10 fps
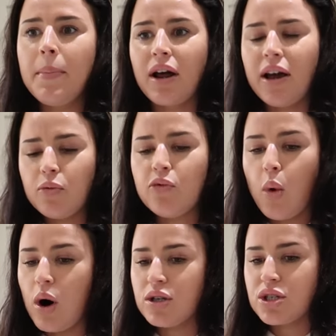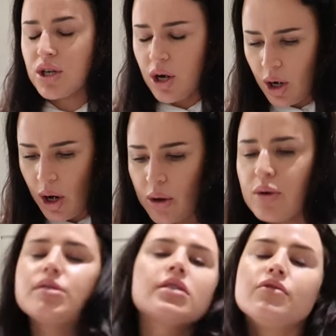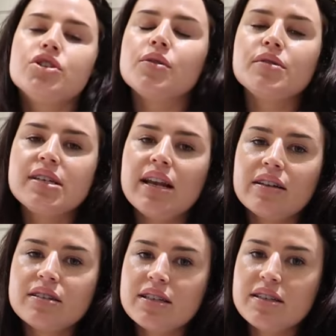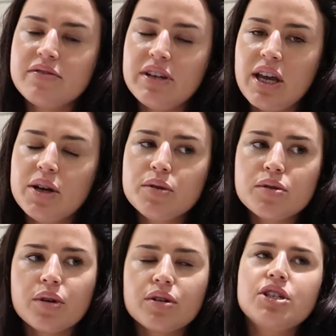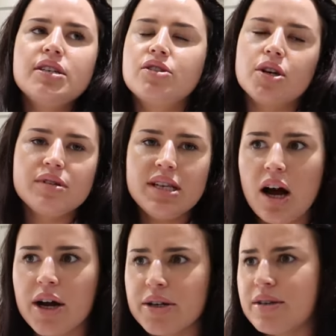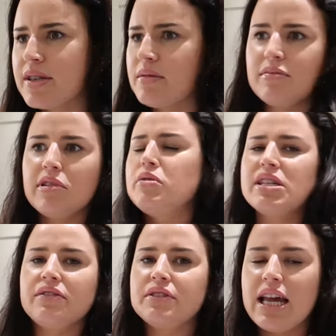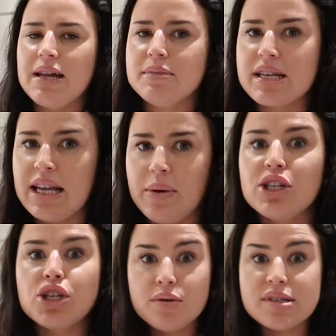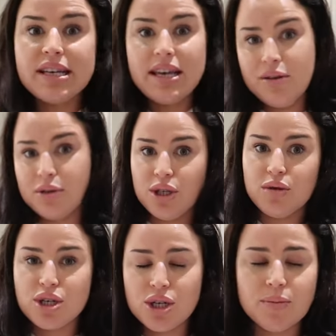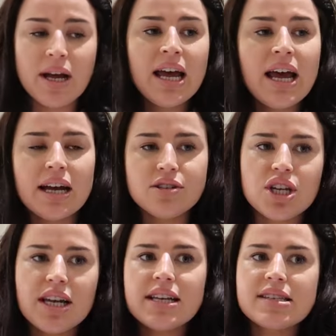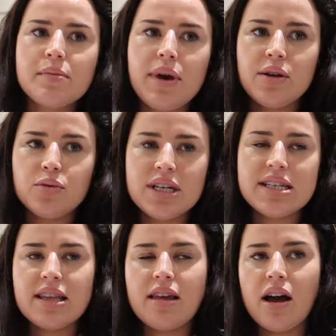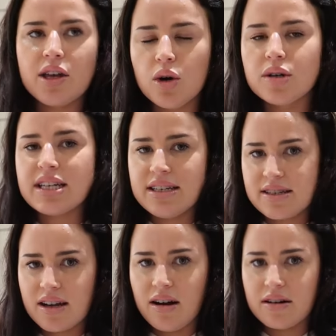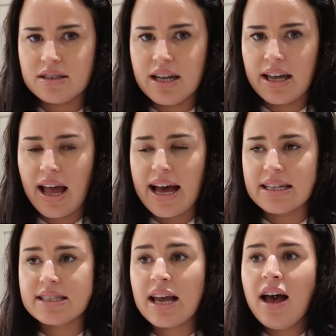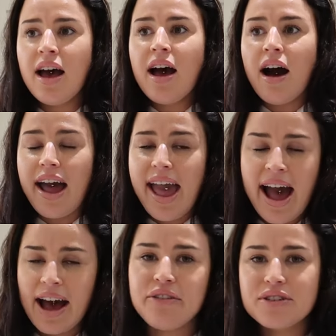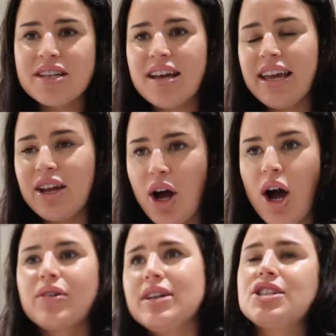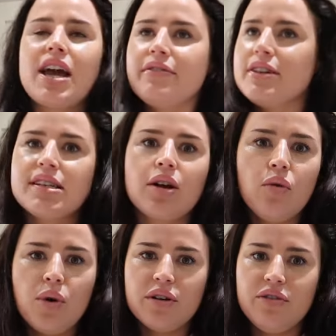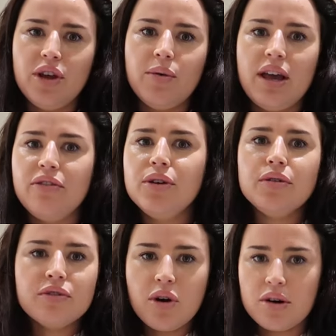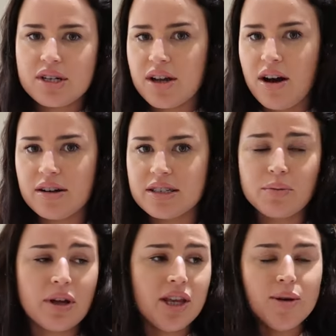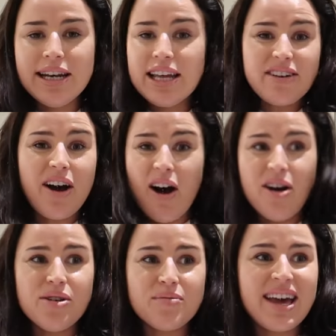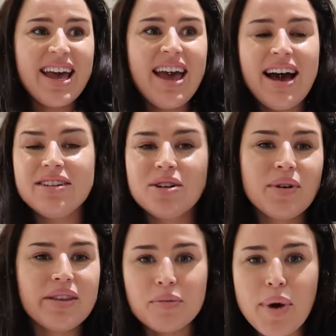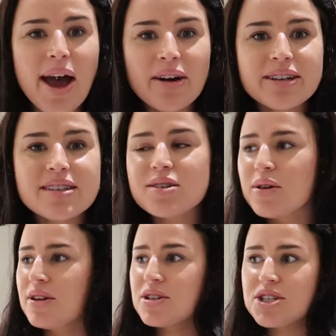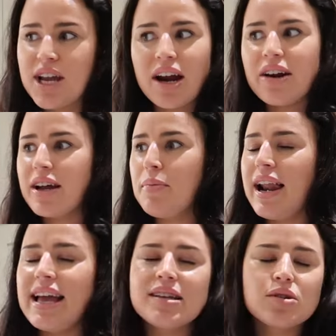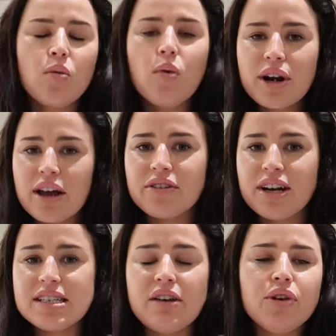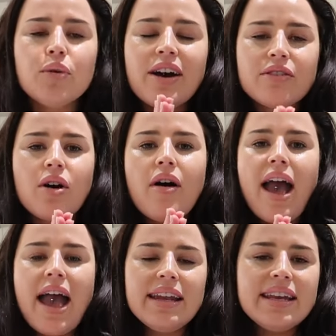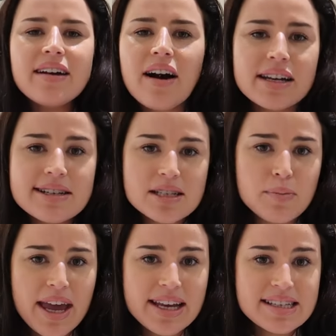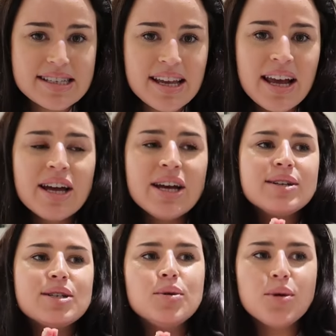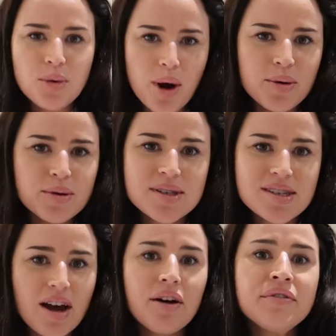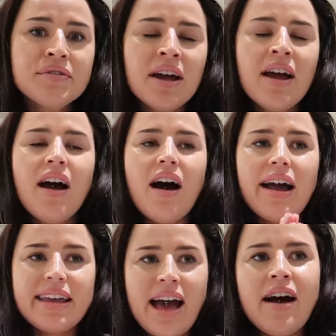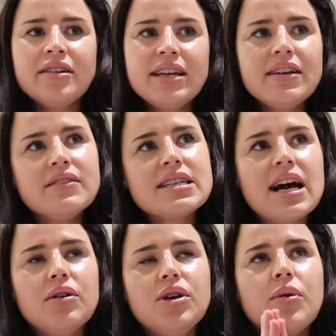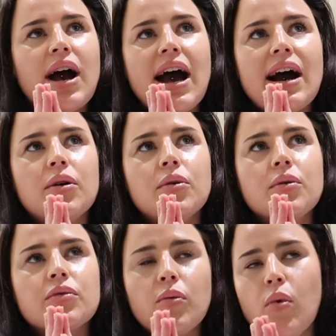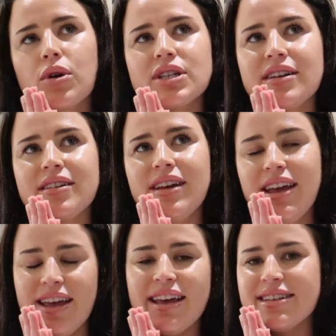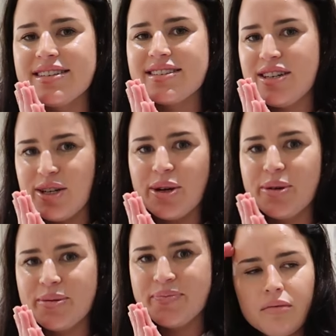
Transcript: but I've watched loads of Josie London's videos, or she's Josie Irons, loads of different names. Anyway, Josie here on YouTube, and she is the main reason that I got into gardening. And I have to encourage every single one of you, if you've got a garden, whether you live at home and you're with your parents or you're sharing a place or whatever it is, if you have got any kind of space to grow stuff, I can't even tell you how rewarding it is to do.